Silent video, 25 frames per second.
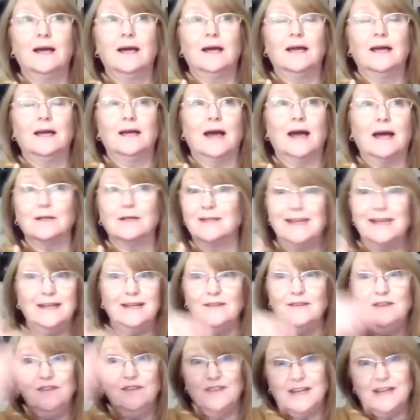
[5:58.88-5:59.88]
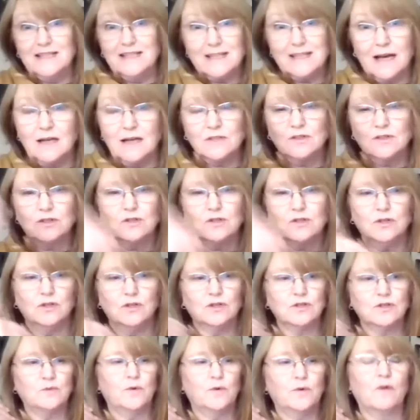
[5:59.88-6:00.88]
and even into
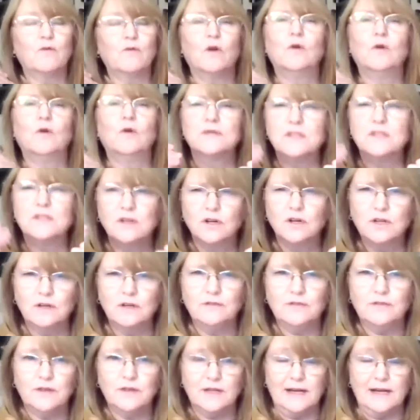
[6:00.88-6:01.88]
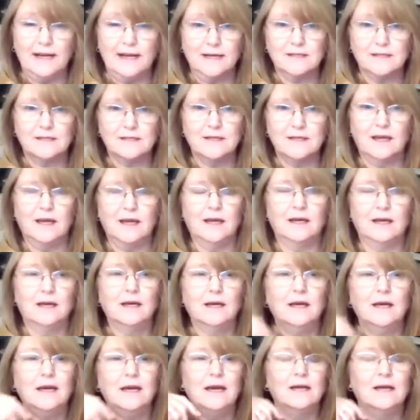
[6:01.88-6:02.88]
adulthood we're always looking for the next thing
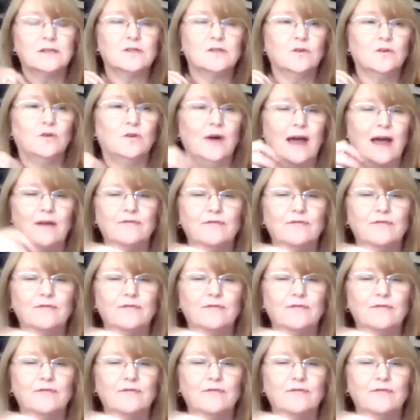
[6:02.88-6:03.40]
so every